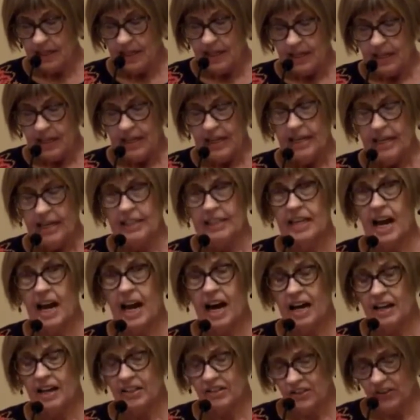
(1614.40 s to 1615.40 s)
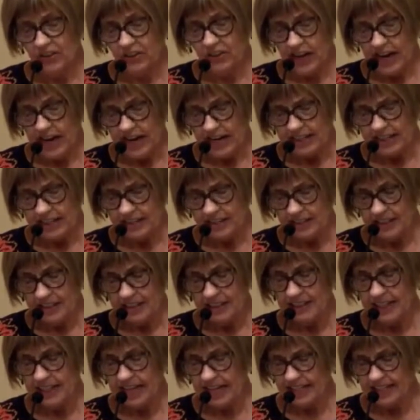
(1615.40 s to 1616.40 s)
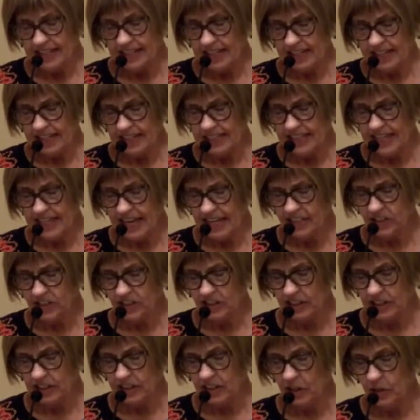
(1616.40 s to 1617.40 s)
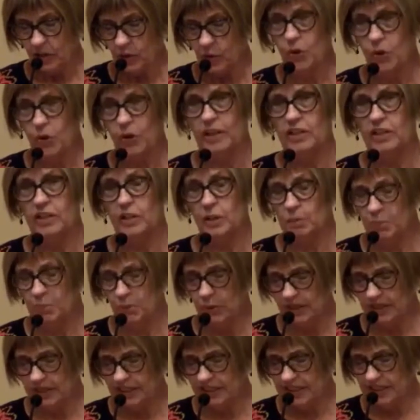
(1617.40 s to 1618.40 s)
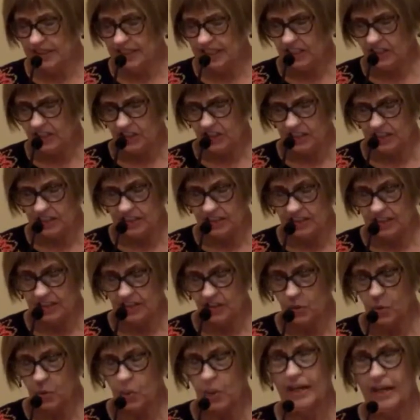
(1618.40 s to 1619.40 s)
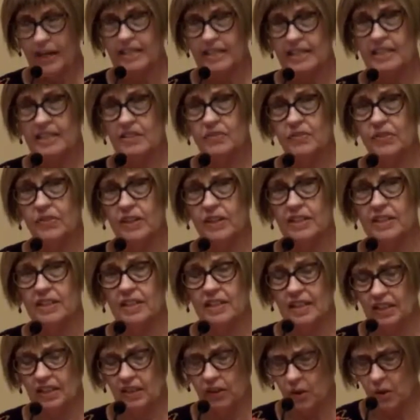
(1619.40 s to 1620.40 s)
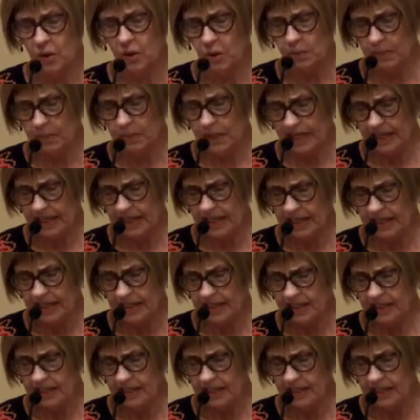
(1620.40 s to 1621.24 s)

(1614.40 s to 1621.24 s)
In contrast, setting an intention according to Buddhist teachings is quite different than goal making.